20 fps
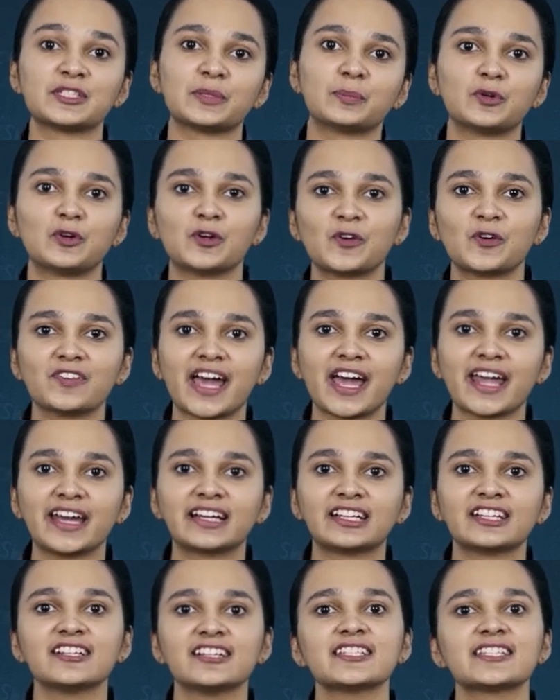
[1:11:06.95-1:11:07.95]
The board of
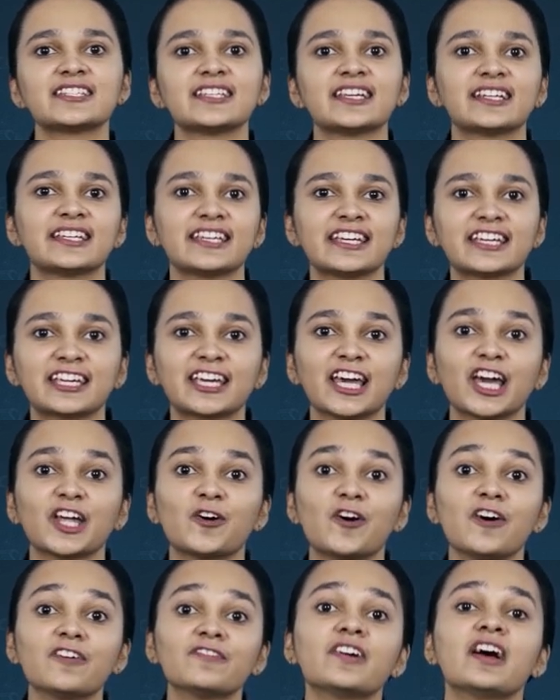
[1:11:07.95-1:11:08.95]
directors, they take
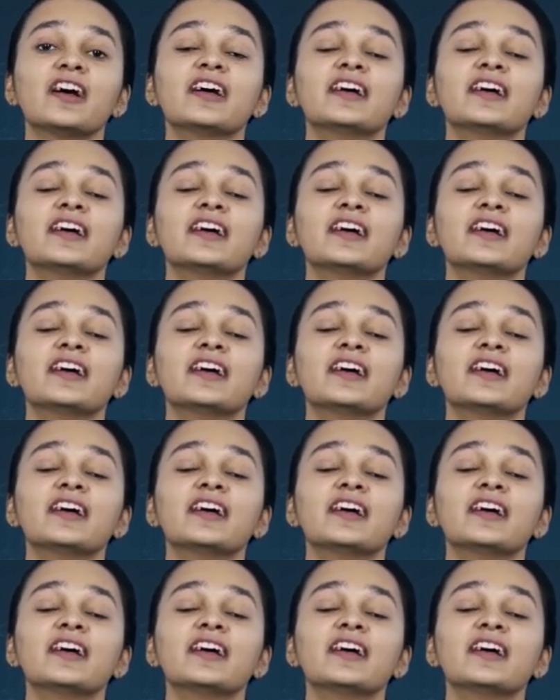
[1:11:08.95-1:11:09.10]
care of